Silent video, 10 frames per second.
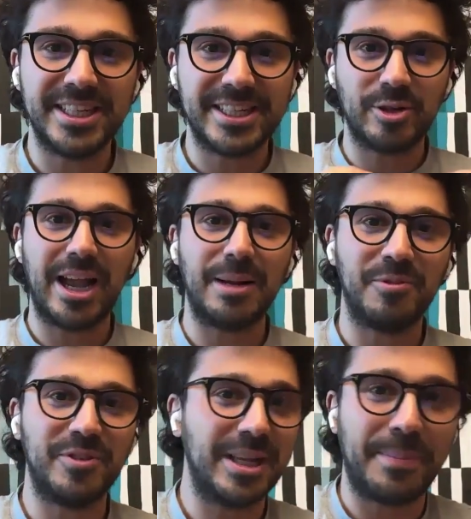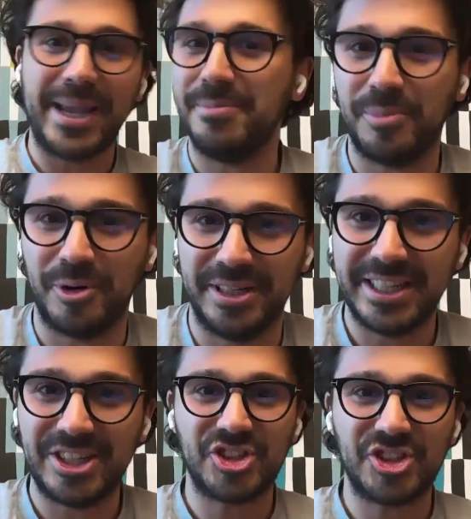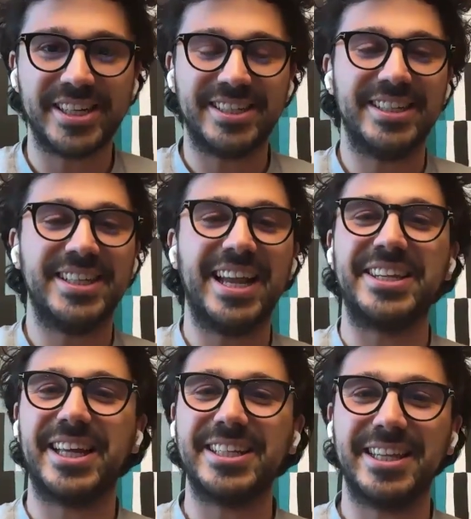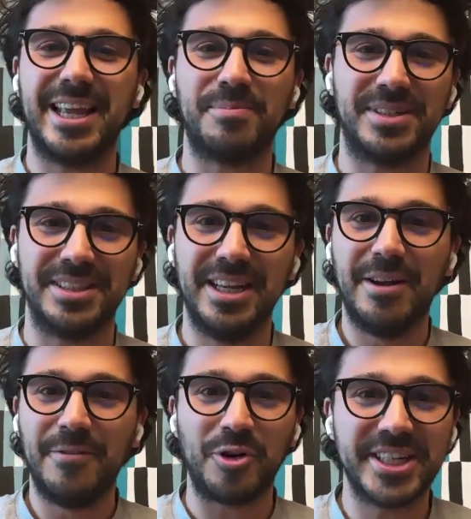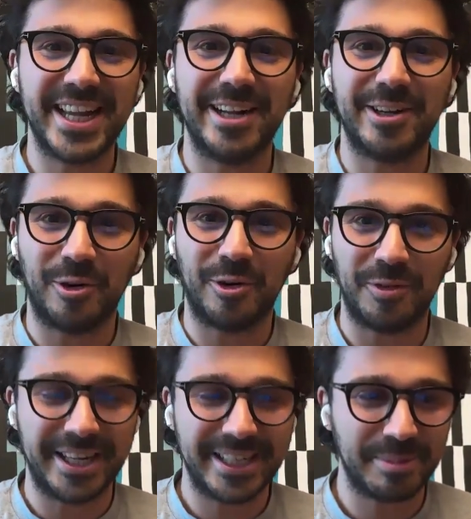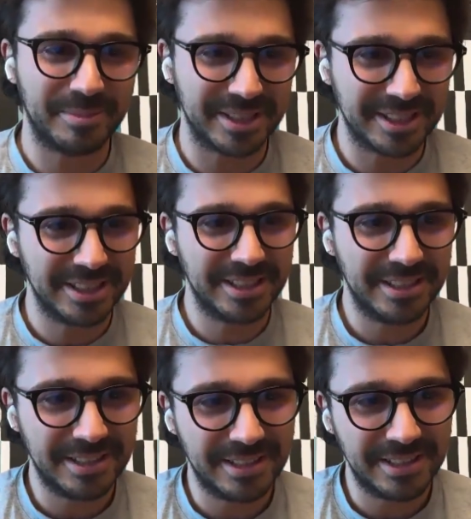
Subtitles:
It needs to help with a pain point. It just cannot happen for the sake of an experiment.